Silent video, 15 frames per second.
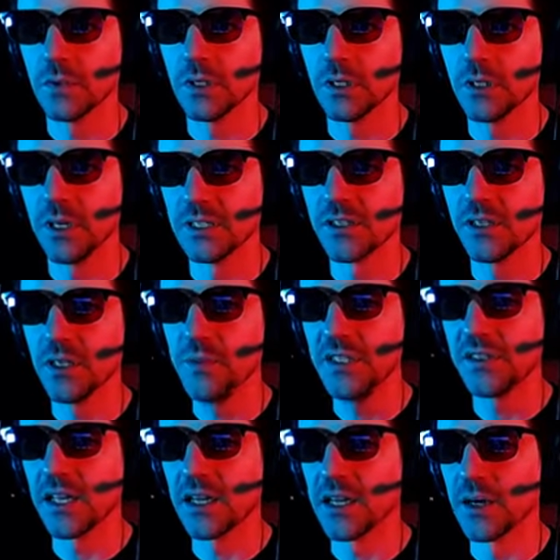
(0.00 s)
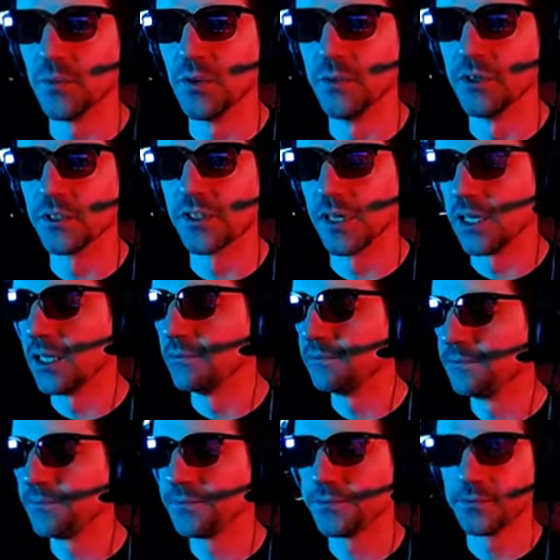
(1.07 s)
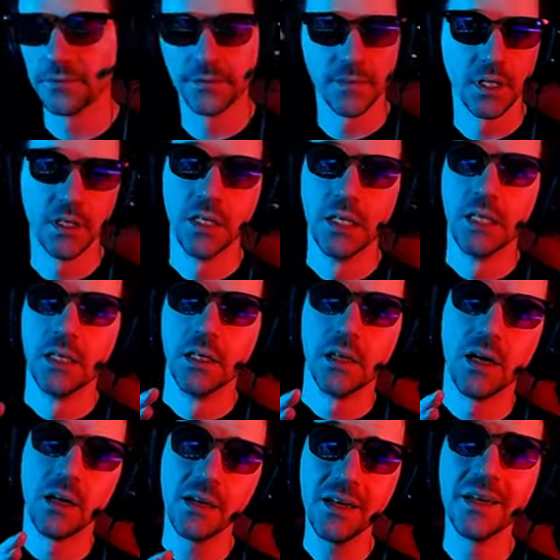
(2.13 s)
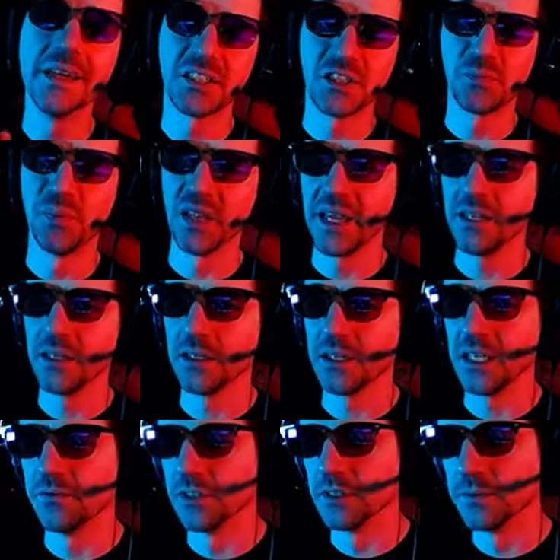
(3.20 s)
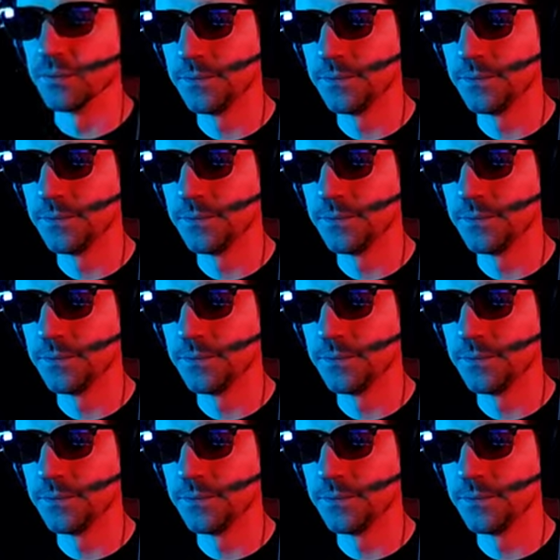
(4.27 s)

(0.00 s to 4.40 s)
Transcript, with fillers: Alright, so let me set it up one more time. I'm gonna explain it even.